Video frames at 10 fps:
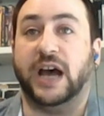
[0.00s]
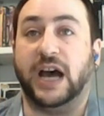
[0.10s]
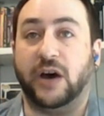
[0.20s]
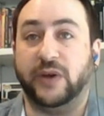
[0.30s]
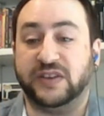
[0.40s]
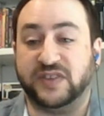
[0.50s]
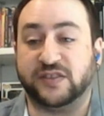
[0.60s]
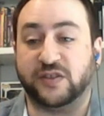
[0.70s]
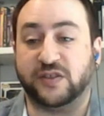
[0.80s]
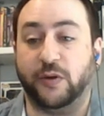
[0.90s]
How is
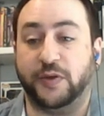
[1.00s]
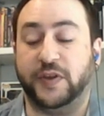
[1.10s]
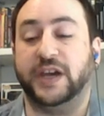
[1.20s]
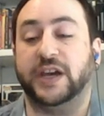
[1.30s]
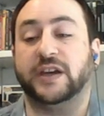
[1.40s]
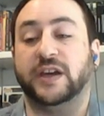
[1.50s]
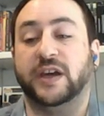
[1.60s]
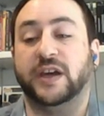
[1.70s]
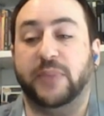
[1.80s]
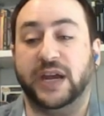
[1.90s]
this whole thing
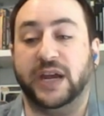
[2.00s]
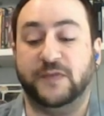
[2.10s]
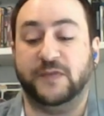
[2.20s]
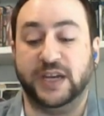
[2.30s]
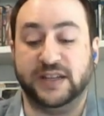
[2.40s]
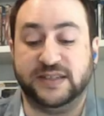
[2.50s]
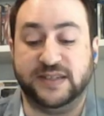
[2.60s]
benefit